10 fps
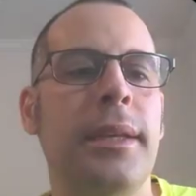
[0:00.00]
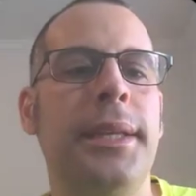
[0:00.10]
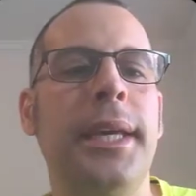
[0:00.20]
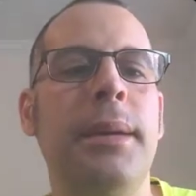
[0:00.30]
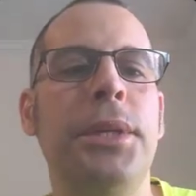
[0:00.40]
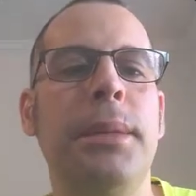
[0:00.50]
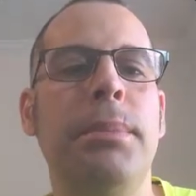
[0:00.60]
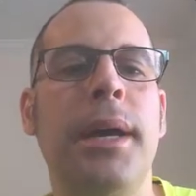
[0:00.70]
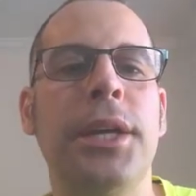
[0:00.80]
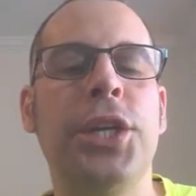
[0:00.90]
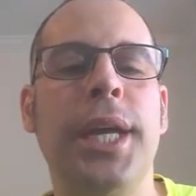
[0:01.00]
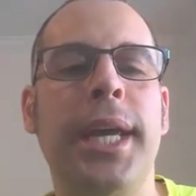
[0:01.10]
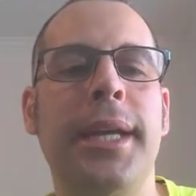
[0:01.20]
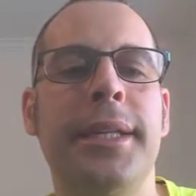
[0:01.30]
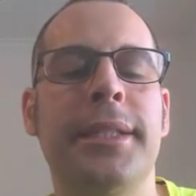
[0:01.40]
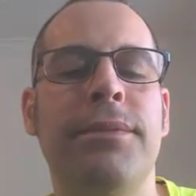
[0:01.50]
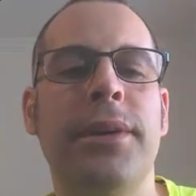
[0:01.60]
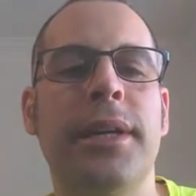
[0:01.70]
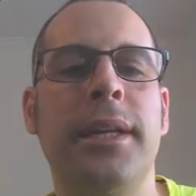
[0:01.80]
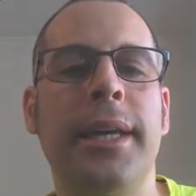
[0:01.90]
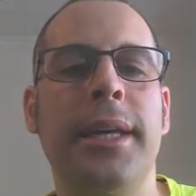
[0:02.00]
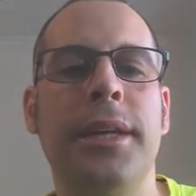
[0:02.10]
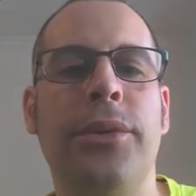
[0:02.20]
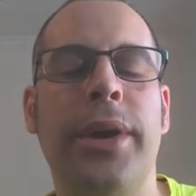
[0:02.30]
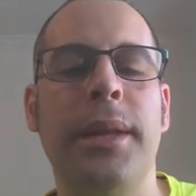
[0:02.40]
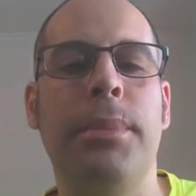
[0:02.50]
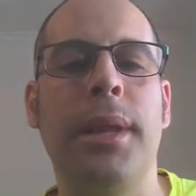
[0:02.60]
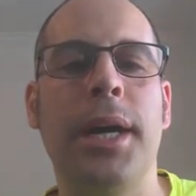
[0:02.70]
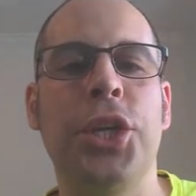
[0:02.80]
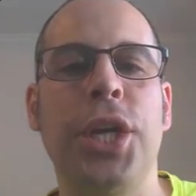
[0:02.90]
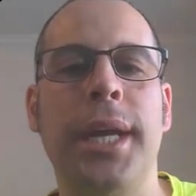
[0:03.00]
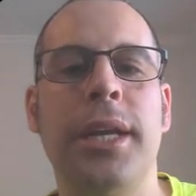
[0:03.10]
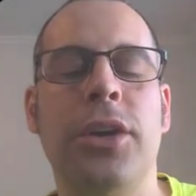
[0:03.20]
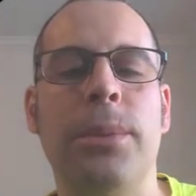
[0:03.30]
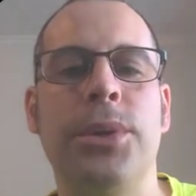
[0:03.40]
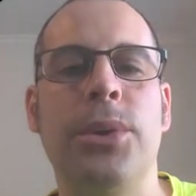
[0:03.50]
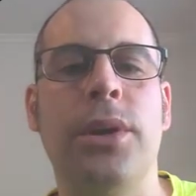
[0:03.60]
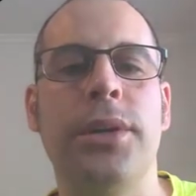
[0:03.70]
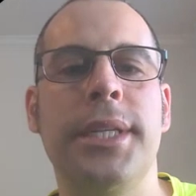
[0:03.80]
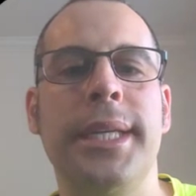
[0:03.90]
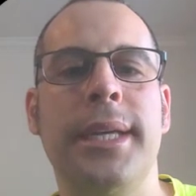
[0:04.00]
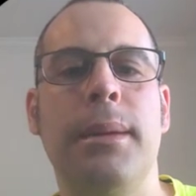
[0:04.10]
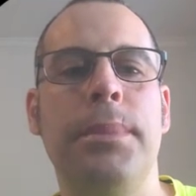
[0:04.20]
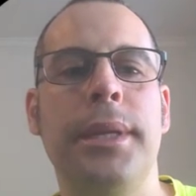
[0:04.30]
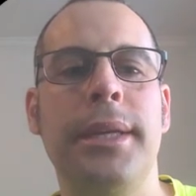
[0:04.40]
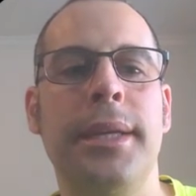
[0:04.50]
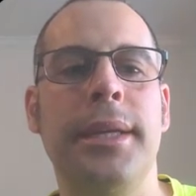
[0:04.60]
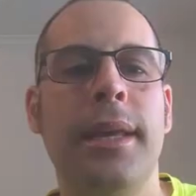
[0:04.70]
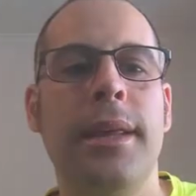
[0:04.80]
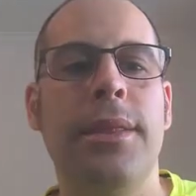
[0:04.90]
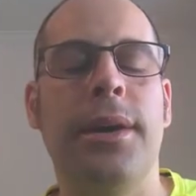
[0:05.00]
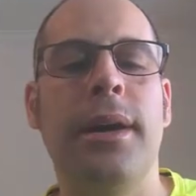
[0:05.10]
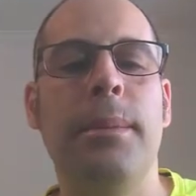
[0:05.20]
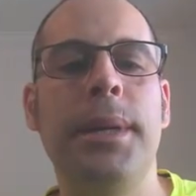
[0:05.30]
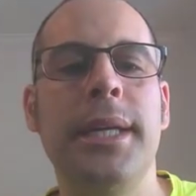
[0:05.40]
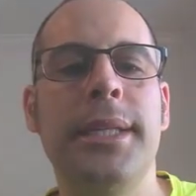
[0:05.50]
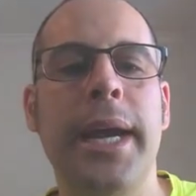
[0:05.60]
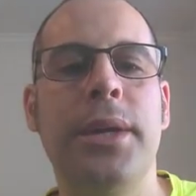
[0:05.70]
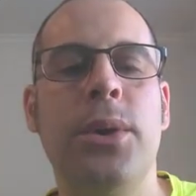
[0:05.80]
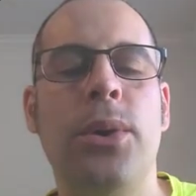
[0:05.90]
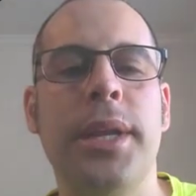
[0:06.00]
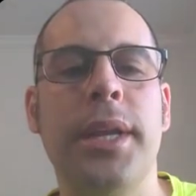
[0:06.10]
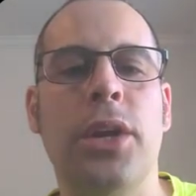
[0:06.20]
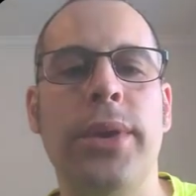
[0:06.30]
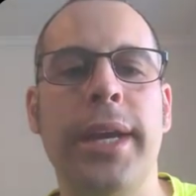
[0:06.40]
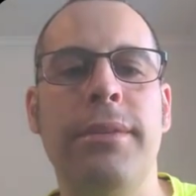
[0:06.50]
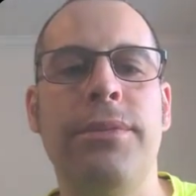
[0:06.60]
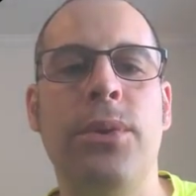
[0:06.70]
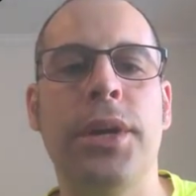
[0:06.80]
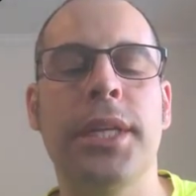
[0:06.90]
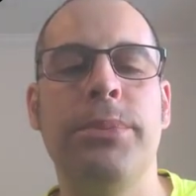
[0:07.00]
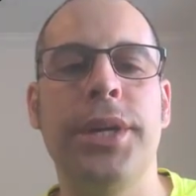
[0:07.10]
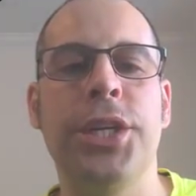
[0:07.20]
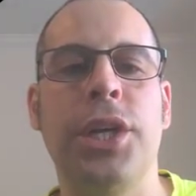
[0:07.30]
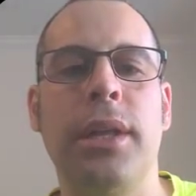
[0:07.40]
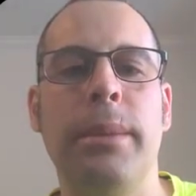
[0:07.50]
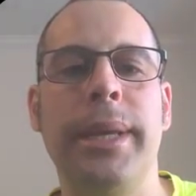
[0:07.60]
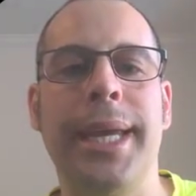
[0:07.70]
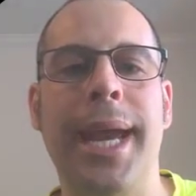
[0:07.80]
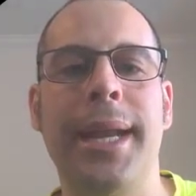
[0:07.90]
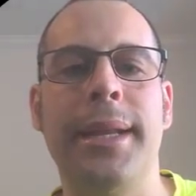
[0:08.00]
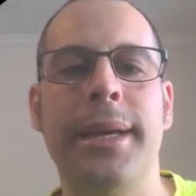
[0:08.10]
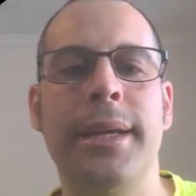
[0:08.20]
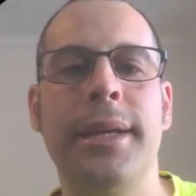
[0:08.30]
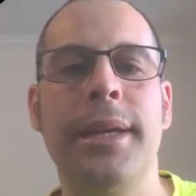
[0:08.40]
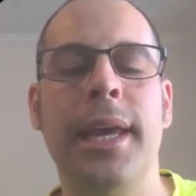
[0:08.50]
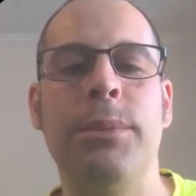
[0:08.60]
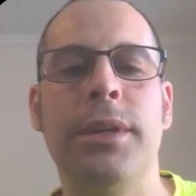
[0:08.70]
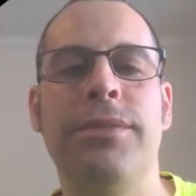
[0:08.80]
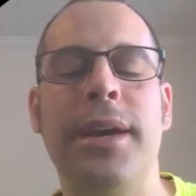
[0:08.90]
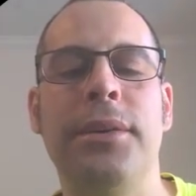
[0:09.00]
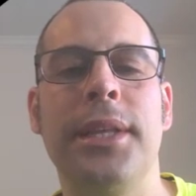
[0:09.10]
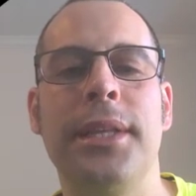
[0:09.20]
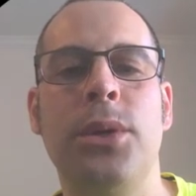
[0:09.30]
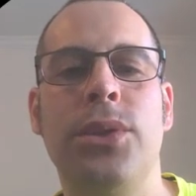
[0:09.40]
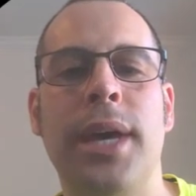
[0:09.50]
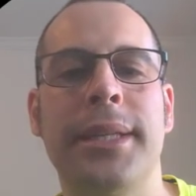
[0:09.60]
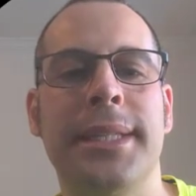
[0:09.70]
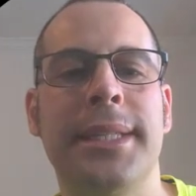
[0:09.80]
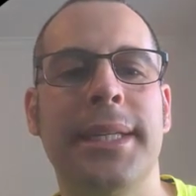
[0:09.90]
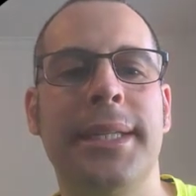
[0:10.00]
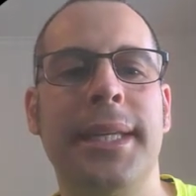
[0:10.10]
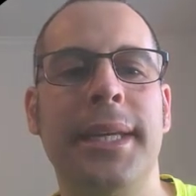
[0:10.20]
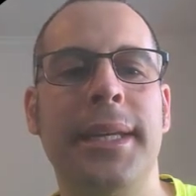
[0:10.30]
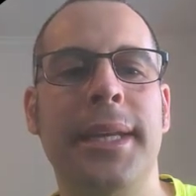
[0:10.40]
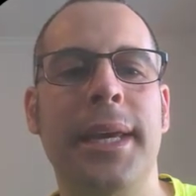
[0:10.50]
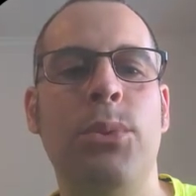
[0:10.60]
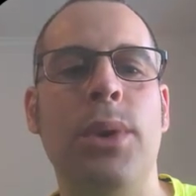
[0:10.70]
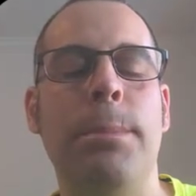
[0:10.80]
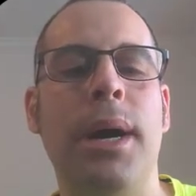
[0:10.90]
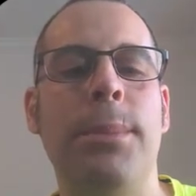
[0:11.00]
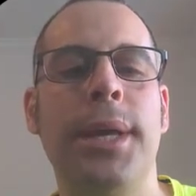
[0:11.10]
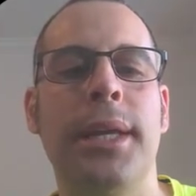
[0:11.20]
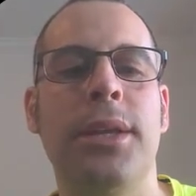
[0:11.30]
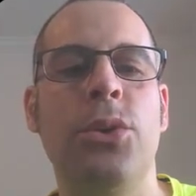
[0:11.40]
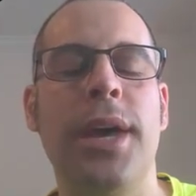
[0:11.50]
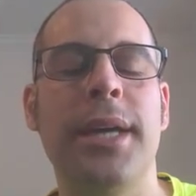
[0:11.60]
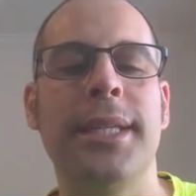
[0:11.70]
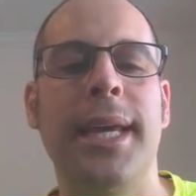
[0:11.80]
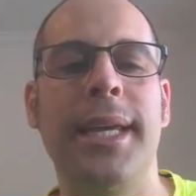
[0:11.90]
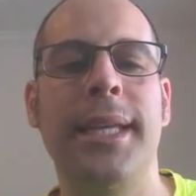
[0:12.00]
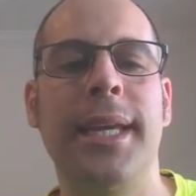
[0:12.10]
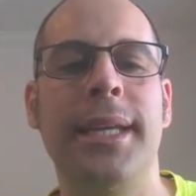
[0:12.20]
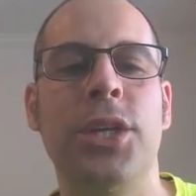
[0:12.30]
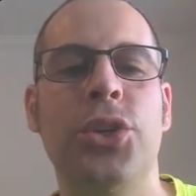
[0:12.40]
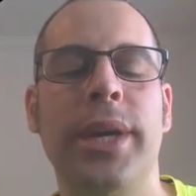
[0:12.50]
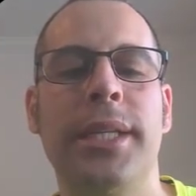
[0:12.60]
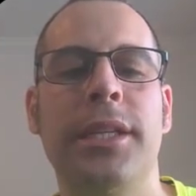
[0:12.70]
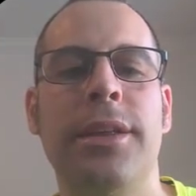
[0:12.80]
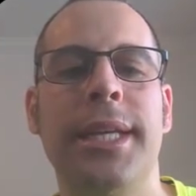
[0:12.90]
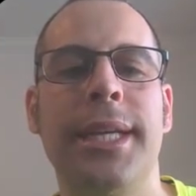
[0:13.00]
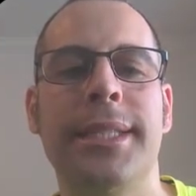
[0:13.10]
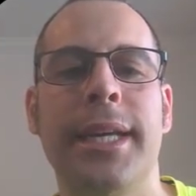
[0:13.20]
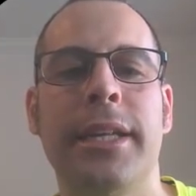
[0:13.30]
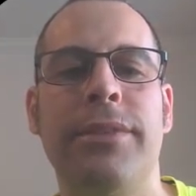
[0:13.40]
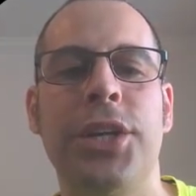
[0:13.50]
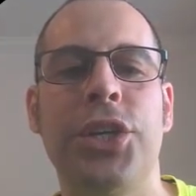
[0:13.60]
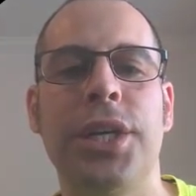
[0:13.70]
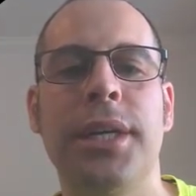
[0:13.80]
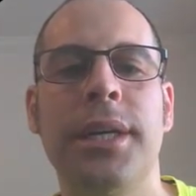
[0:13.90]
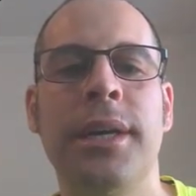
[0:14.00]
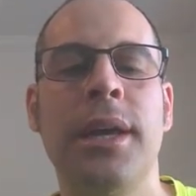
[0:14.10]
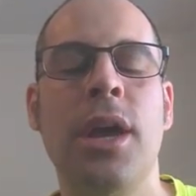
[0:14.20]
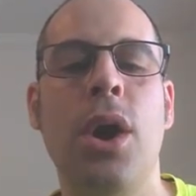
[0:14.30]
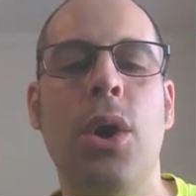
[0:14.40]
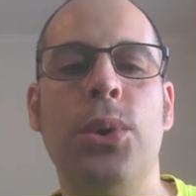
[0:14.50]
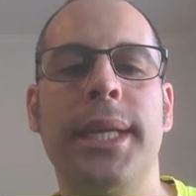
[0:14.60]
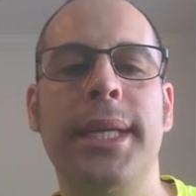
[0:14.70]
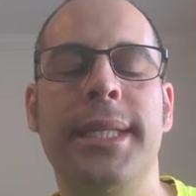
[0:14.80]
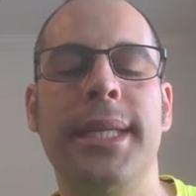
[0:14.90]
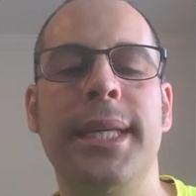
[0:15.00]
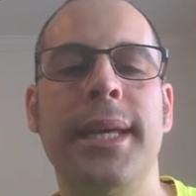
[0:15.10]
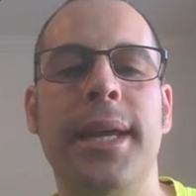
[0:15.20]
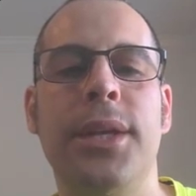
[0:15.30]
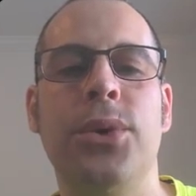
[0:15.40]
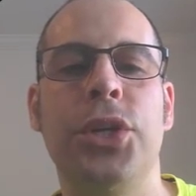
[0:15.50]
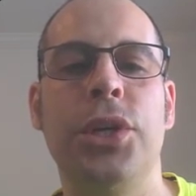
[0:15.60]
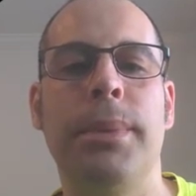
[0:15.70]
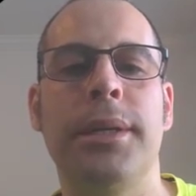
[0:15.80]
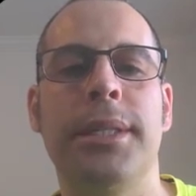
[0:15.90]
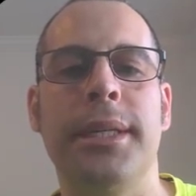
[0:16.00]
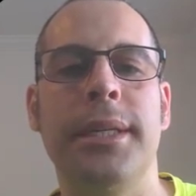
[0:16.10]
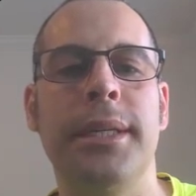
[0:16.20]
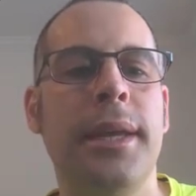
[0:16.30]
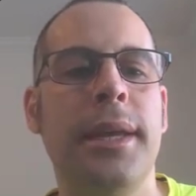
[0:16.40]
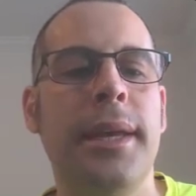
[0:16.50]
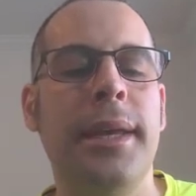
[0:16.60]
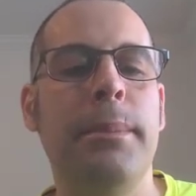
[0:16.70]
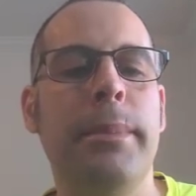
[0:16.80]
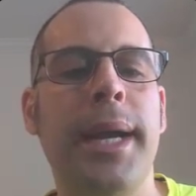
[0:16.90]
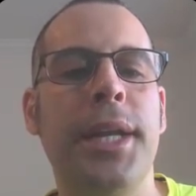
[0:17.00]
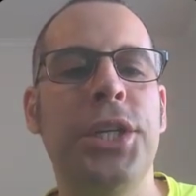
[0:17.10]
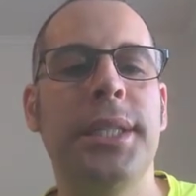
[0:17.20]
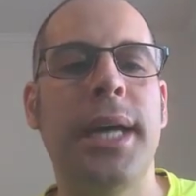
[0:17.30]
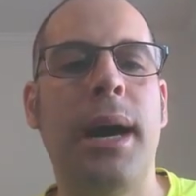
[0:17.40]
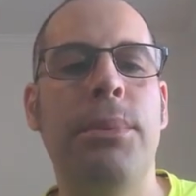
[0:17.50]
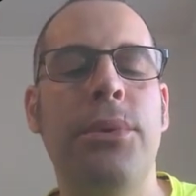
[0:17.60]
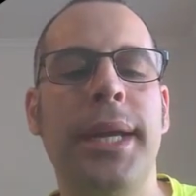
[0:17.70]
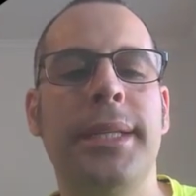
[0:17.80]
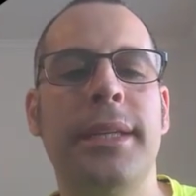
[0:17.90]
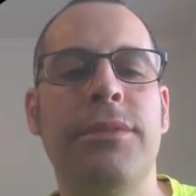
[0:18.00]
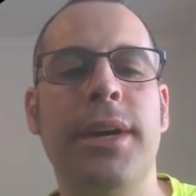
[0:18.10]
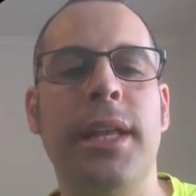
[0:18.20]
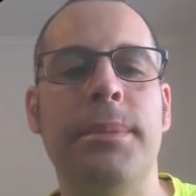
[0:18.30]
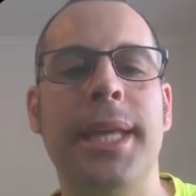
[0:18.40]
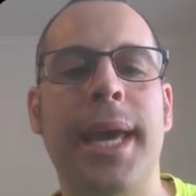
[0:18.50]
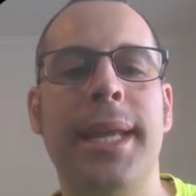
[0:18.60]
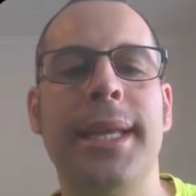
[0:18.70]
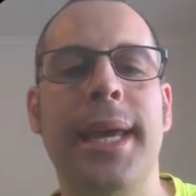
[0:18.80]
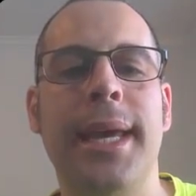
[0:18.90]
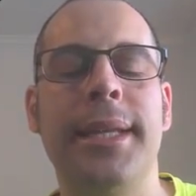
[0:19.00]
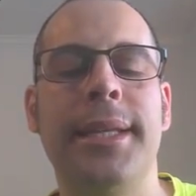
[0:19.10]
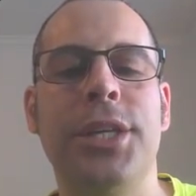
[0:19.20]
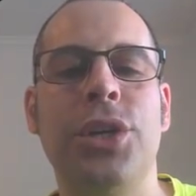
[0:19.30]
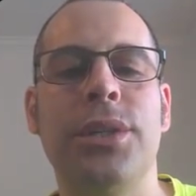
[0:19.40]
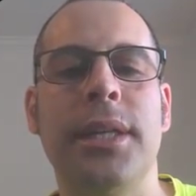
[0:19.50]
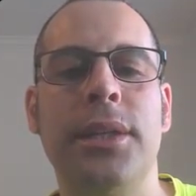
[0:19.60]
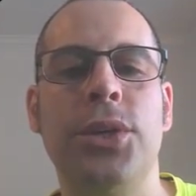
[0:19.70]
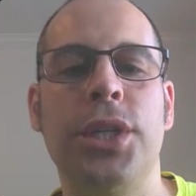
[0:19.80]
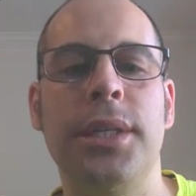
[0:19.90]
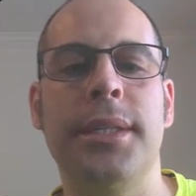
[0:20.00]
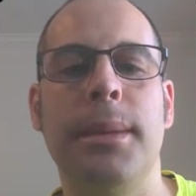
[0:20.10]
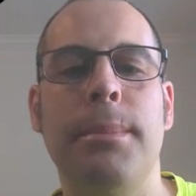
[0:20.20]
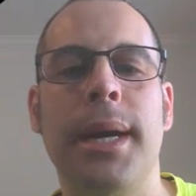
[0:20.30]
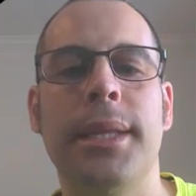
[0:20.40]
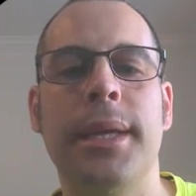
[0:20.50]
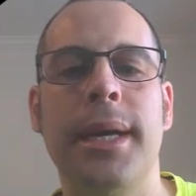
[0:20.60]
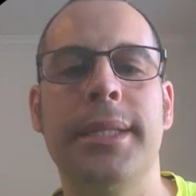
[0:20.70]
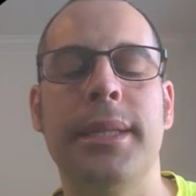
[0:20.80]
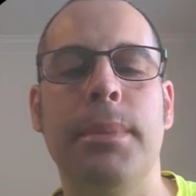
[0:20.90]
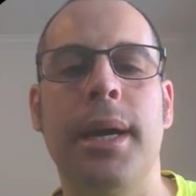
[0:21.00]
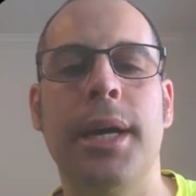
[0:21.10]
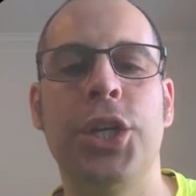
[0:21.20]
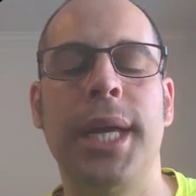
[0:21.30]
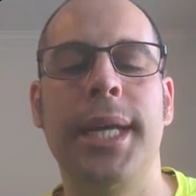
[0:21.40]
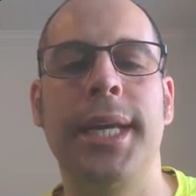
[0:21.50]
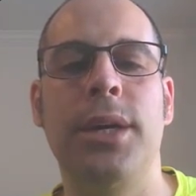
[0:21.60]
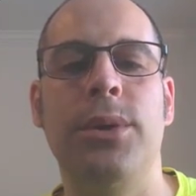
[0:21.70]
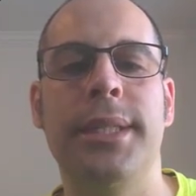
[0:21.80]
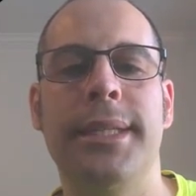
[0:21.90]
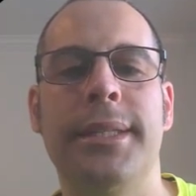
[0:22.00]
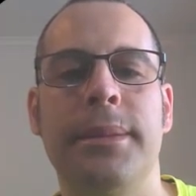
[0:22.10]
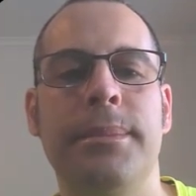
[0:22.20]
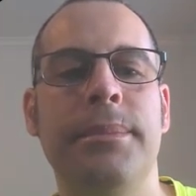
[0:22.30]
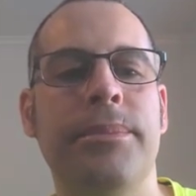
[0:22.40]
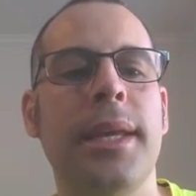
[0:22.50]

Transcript: DMG Blockchain is a vertically integrated blockchain and cryptocurrency company. The company is headquartered in Grand Forks, British Columbia, Canada, and was founded in 2016. It went public in 2018 and trades on the TSX venture, OTC, and Deutsche Börse. It manages, operates, and develops end-to-end digital solutions to monetize the blockchain ecosystem.